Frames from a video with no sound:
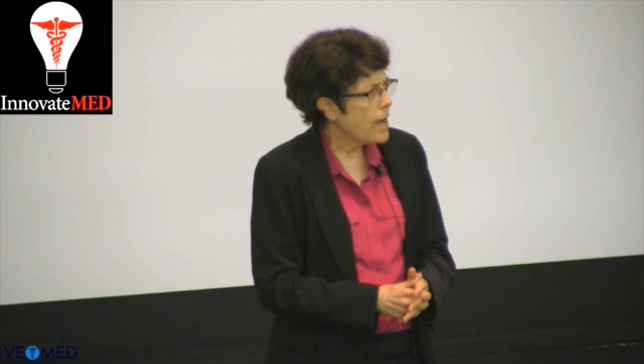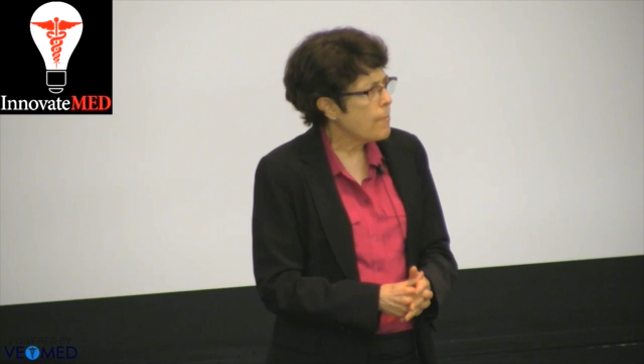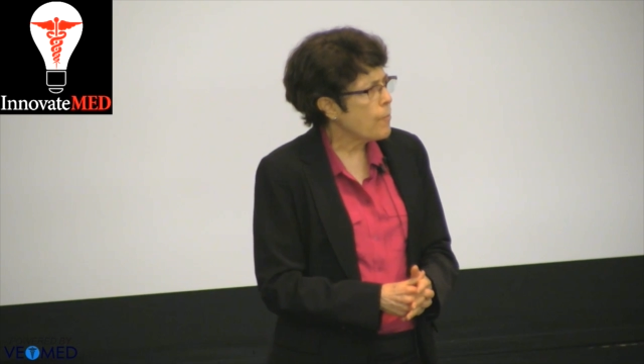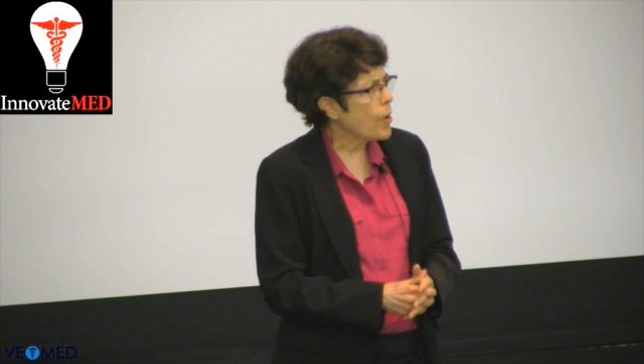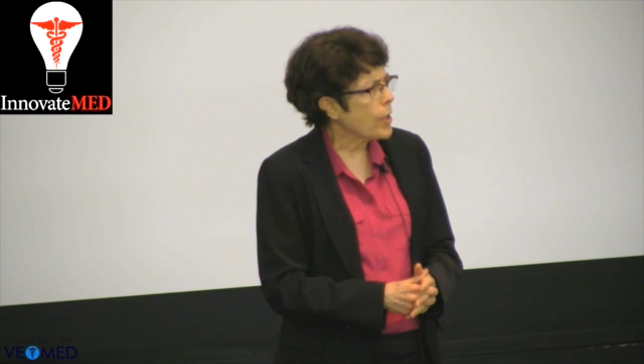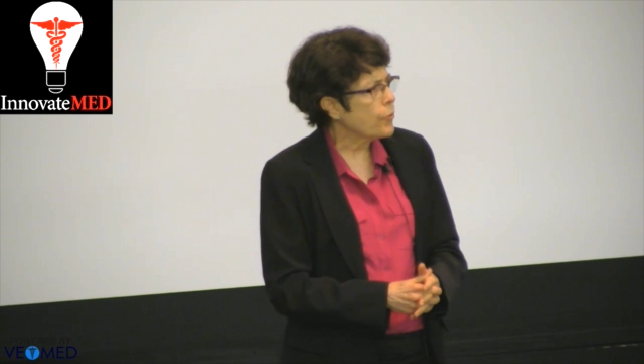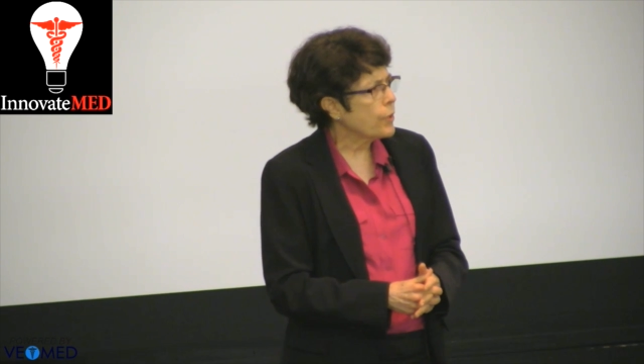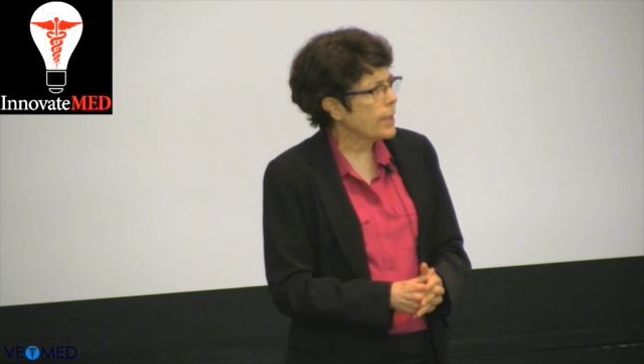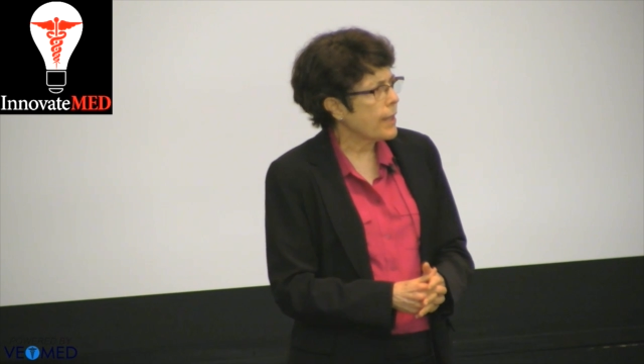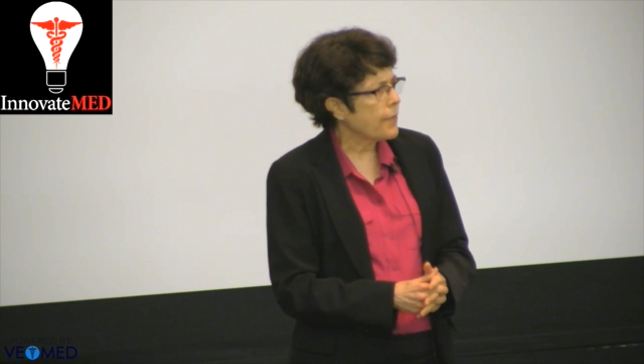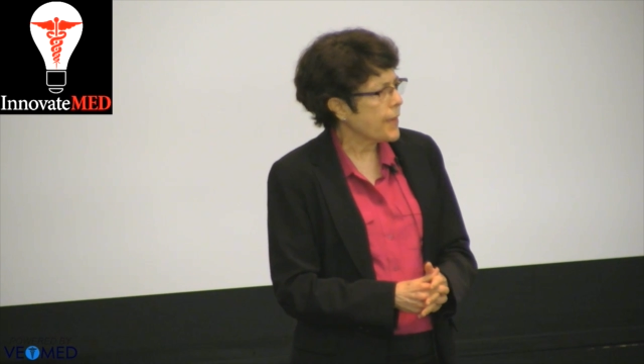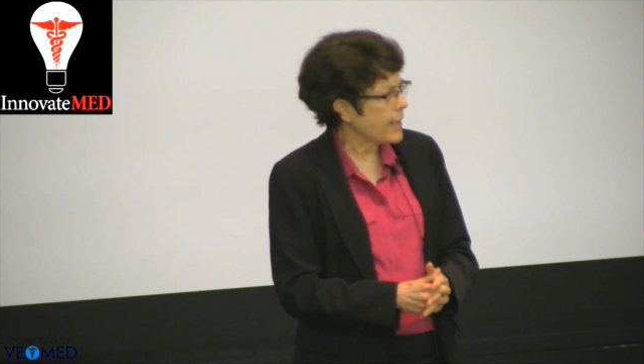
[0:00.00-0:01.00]
Margaret,
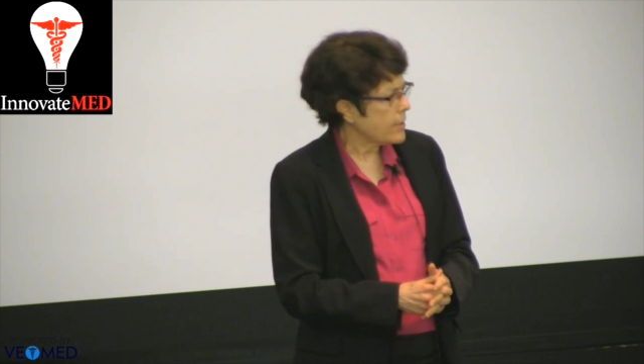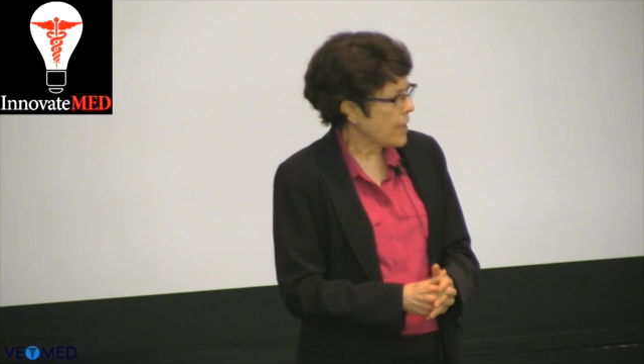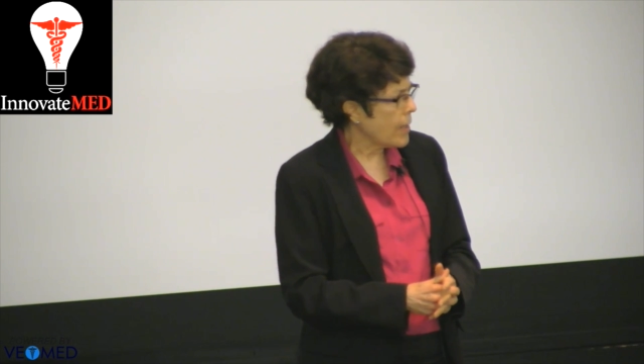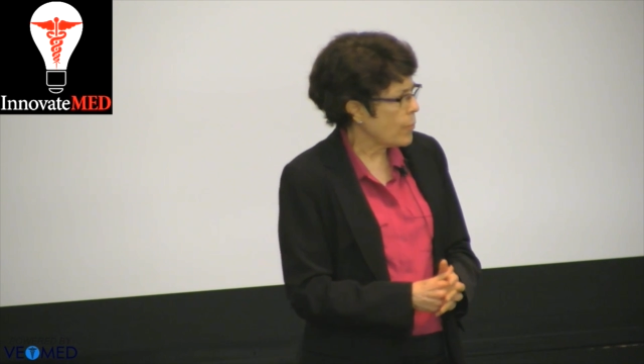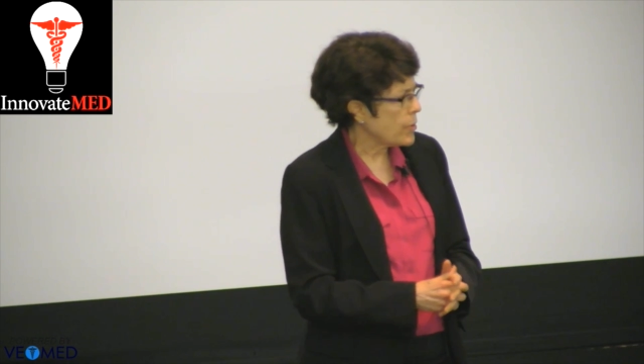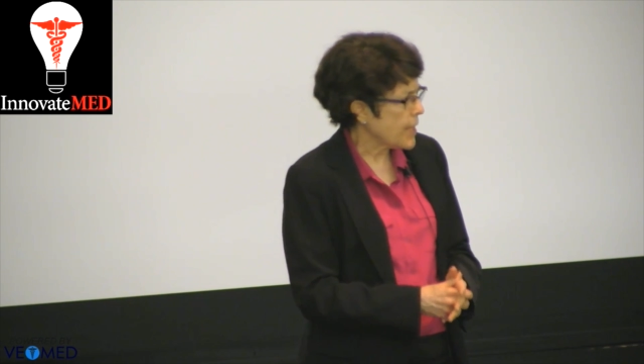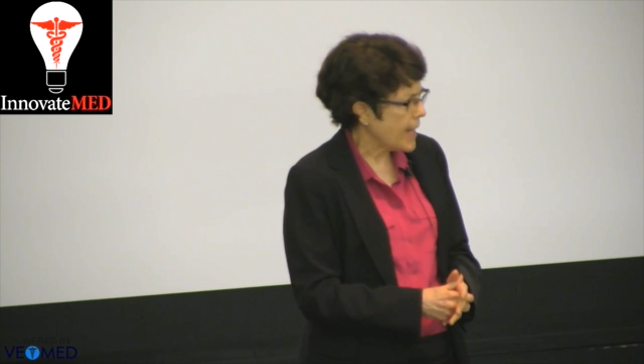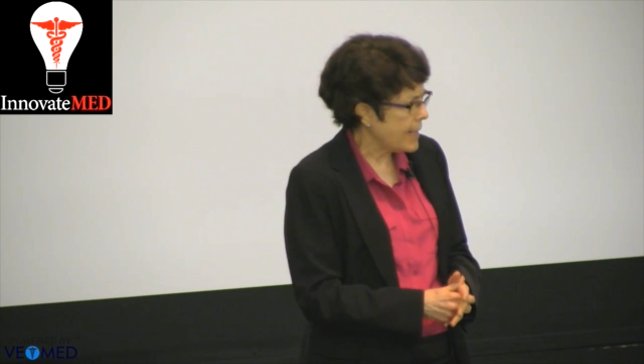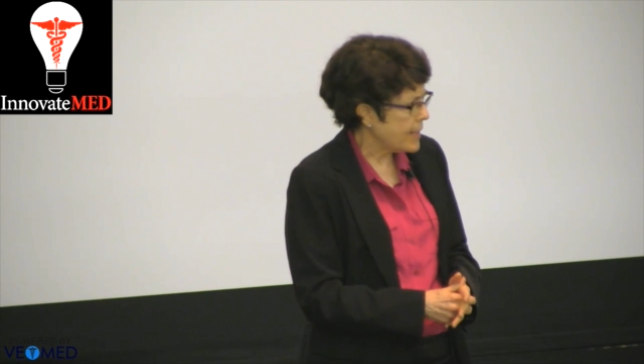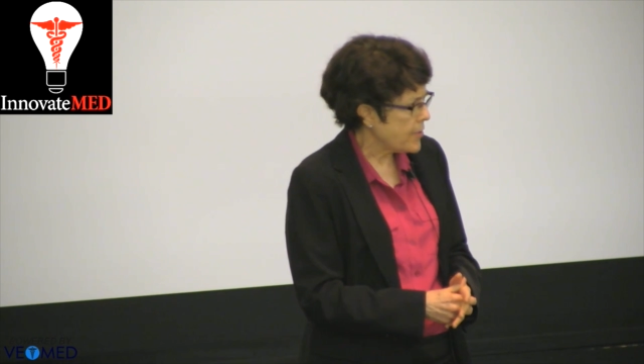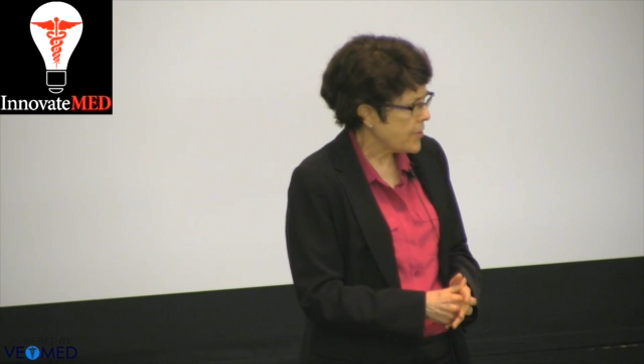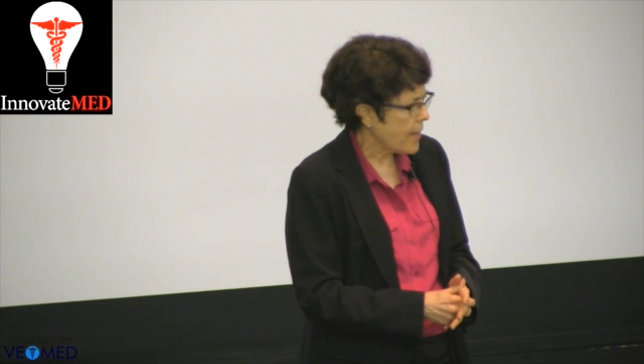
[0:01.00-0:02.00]
at that time, was
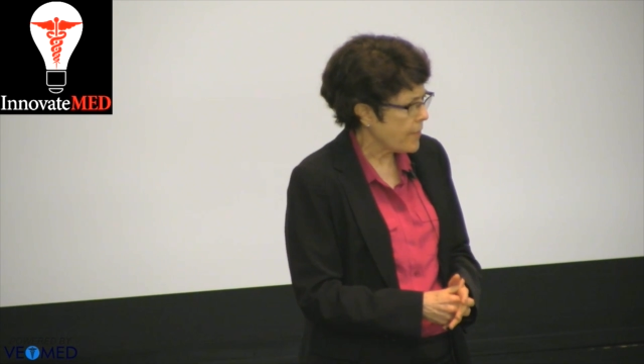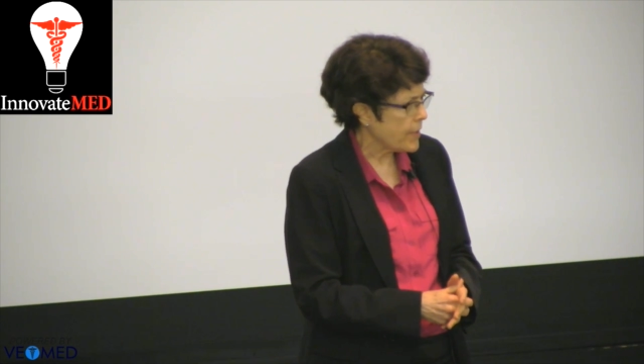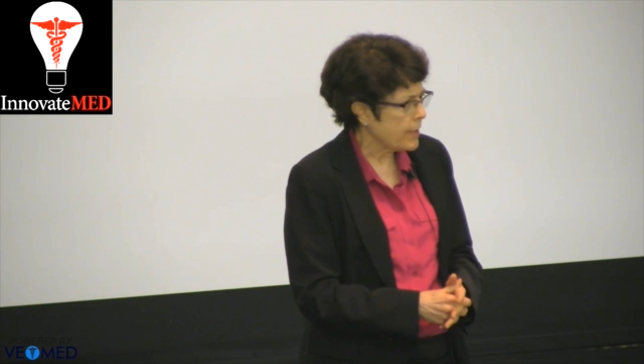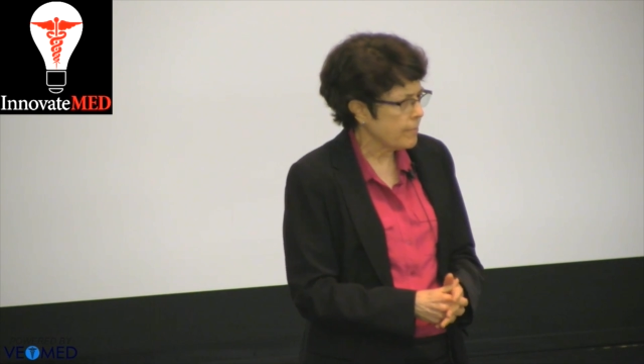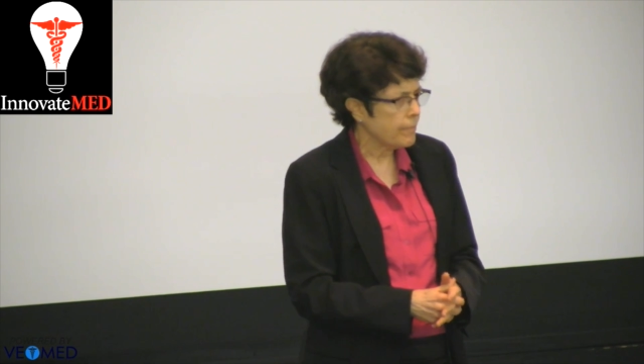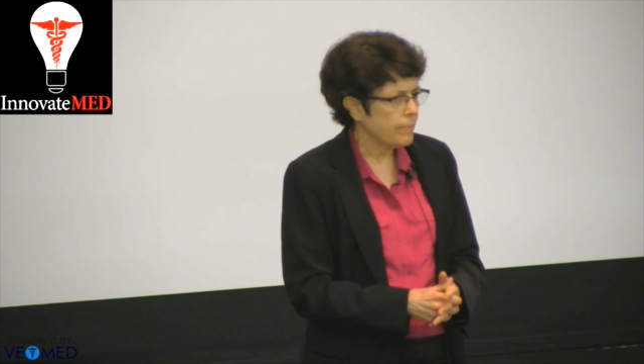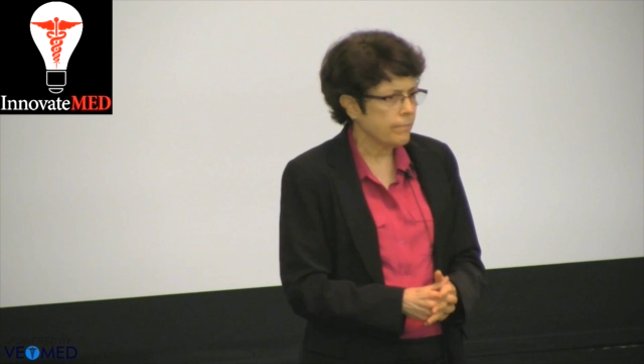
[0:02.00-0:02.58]
87,